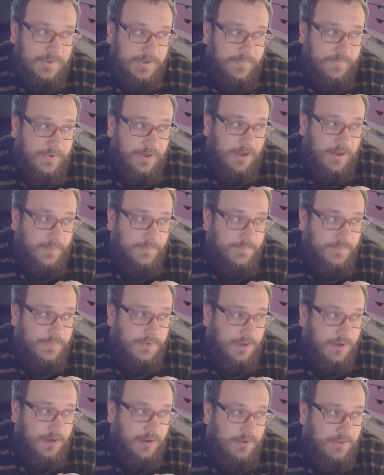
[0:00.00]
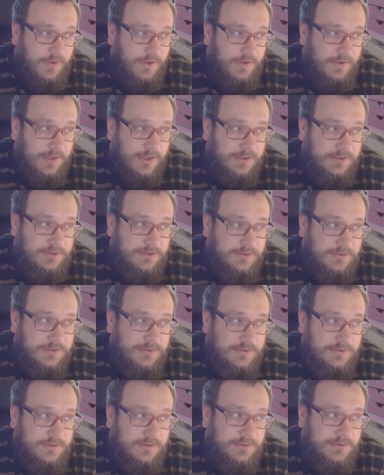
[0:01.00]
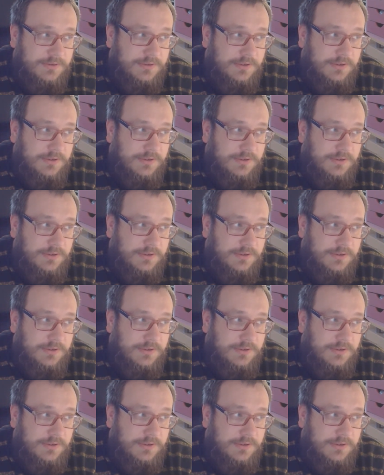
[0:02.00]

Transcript: yeah, I think that's